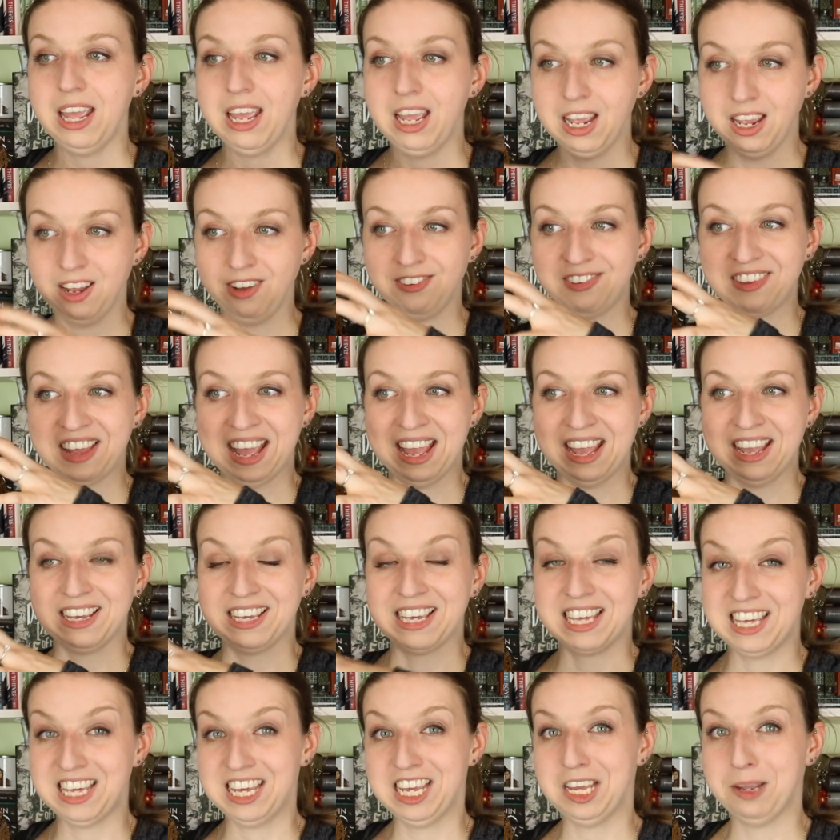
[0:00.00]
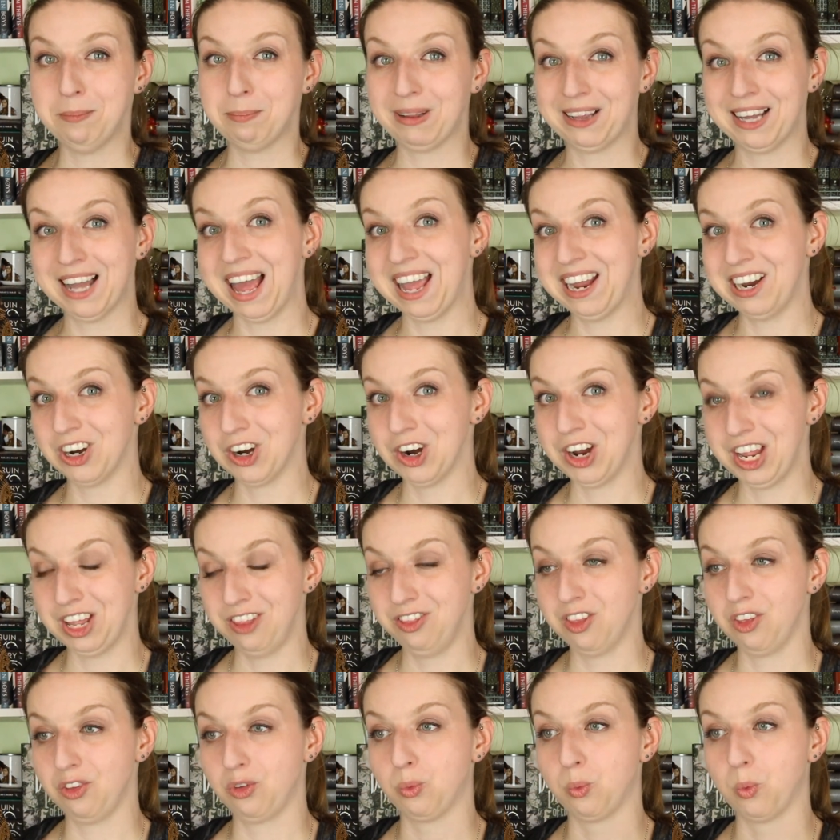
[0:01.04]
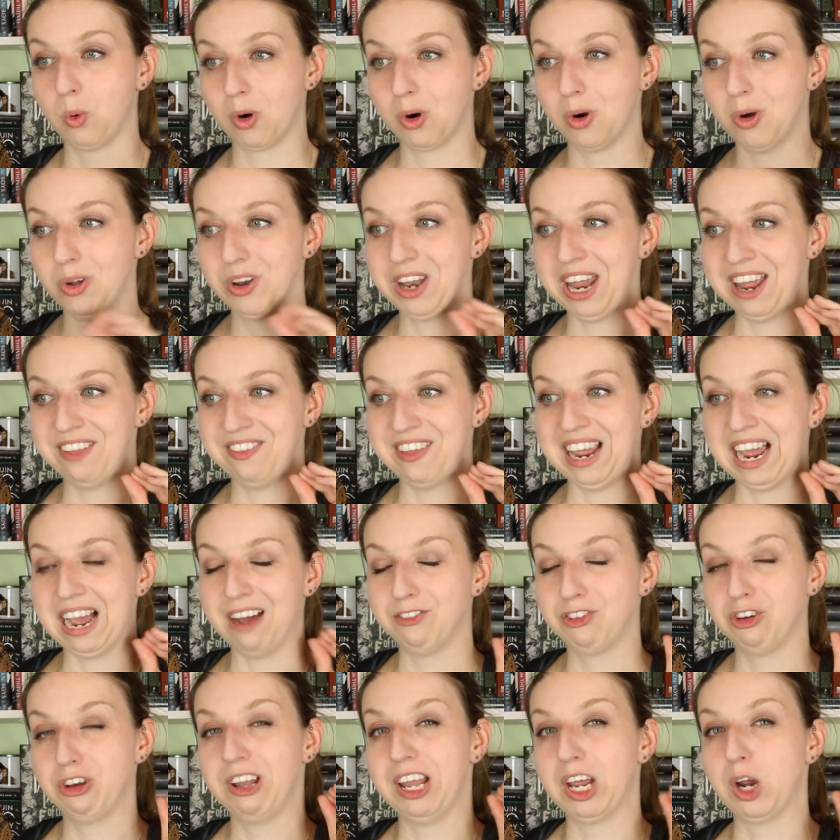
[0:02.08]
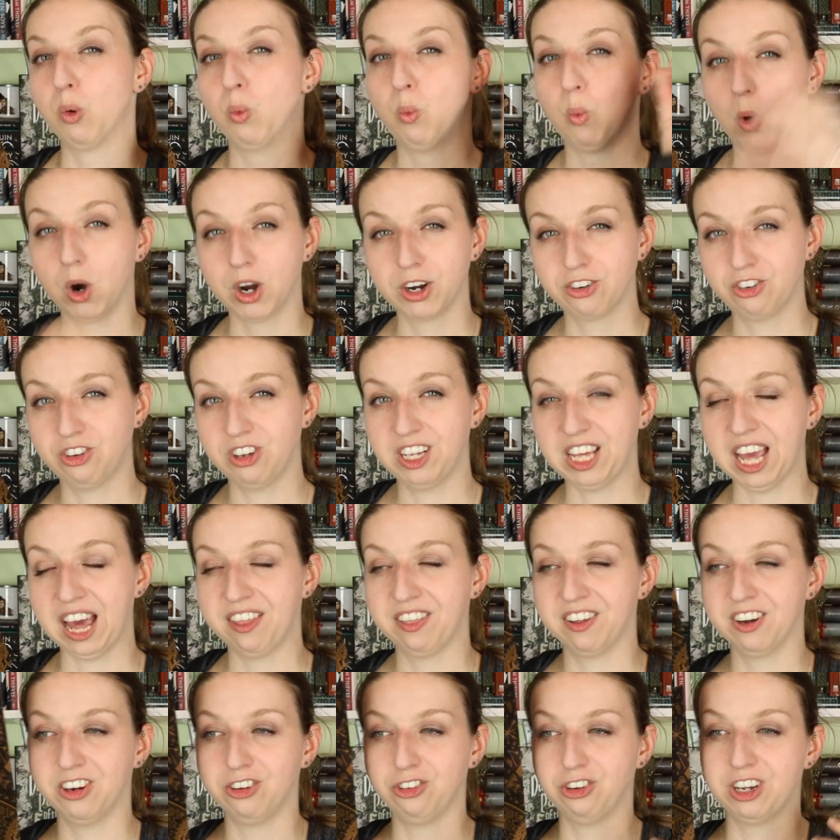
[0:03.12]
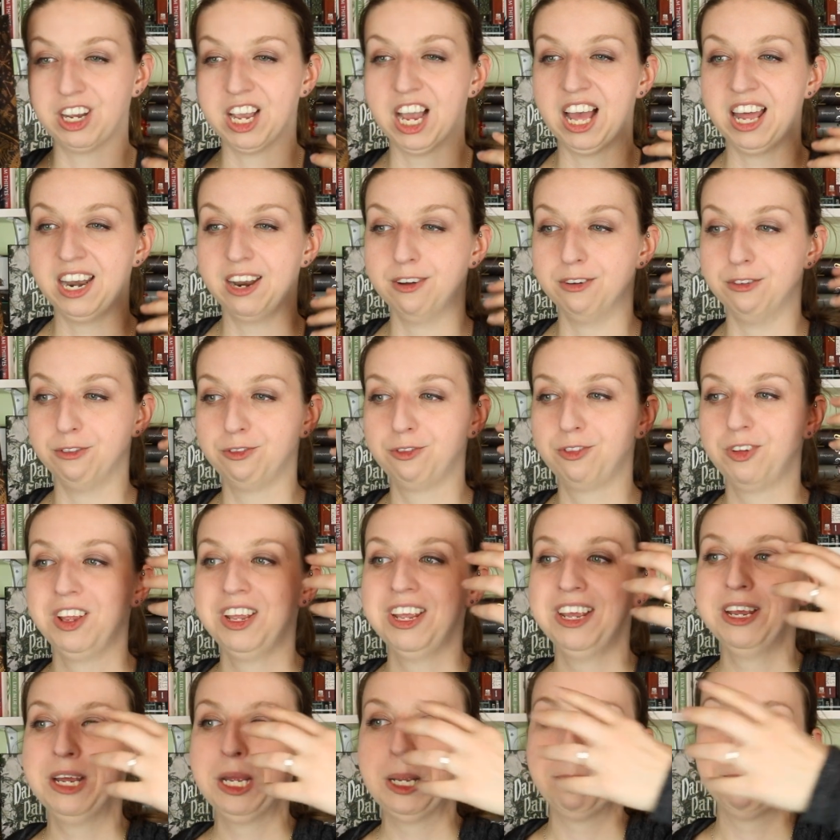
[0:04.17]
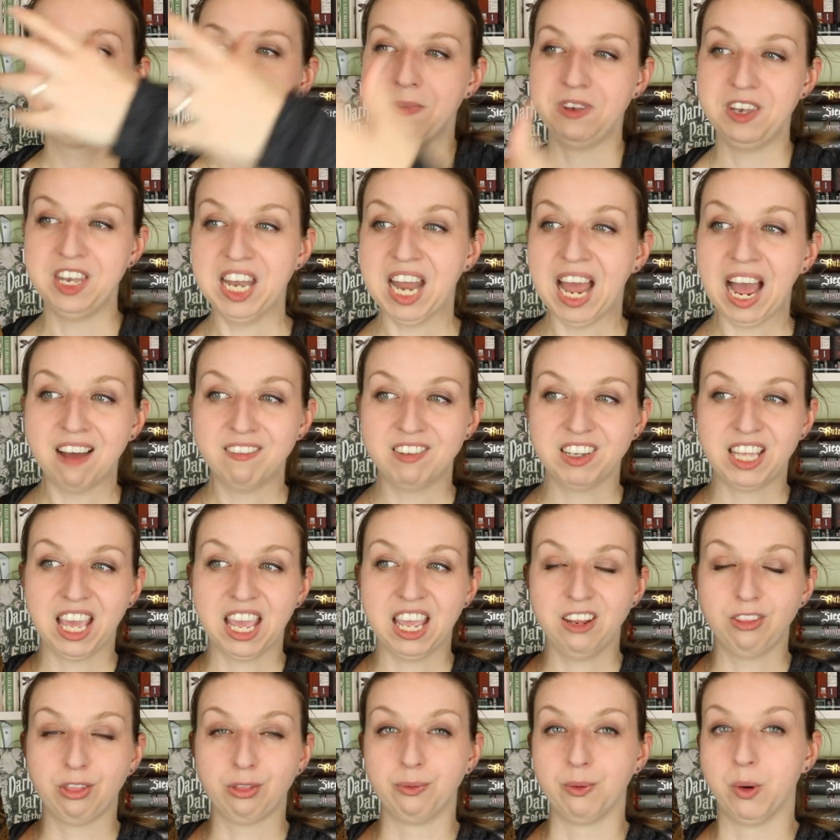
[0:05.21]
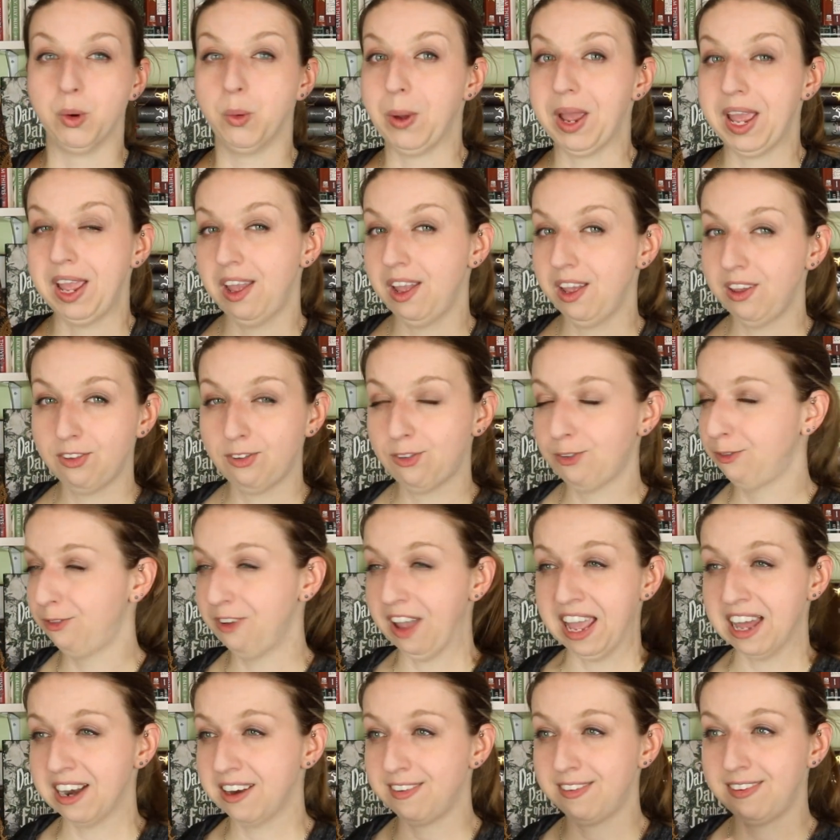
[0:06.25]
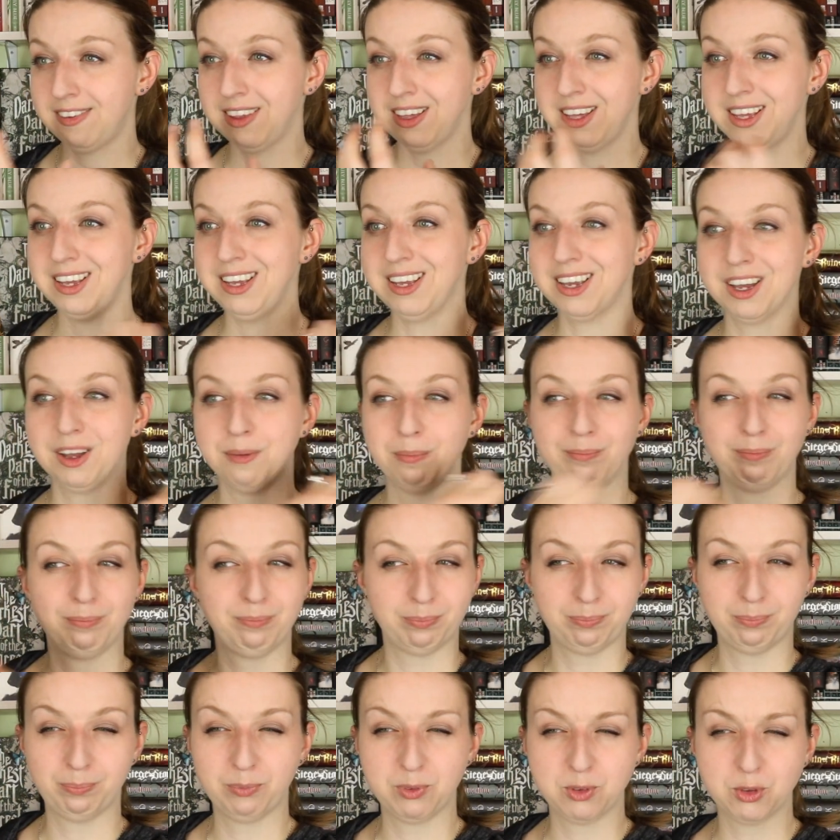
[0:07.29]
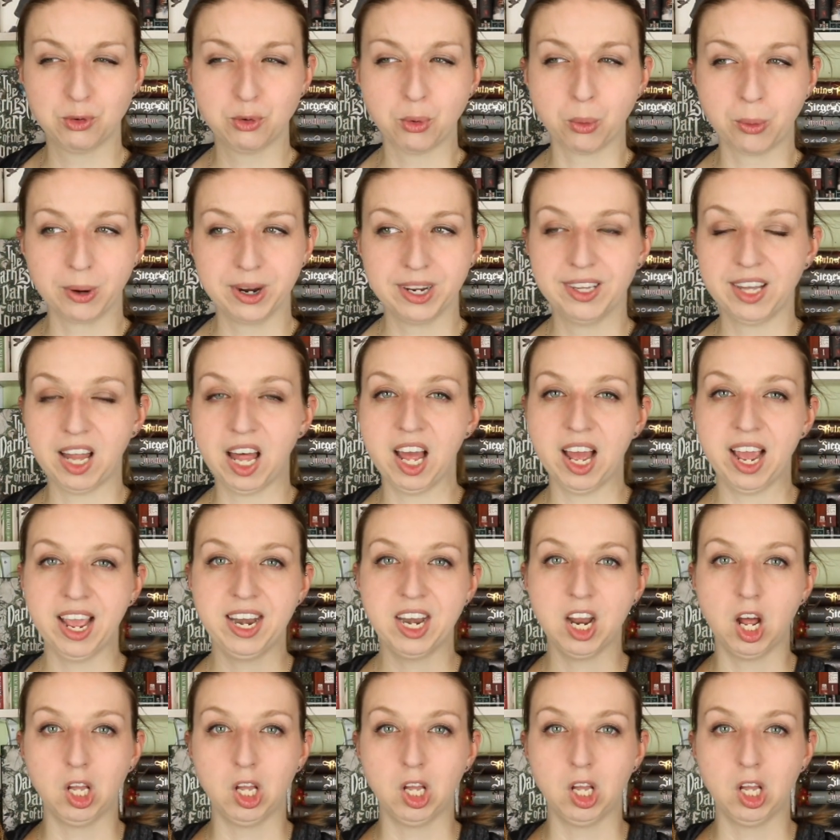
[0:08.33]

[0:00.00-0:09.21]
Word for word: is a key player in this world and they have to like work together to kind of navigate through his fantasy storyline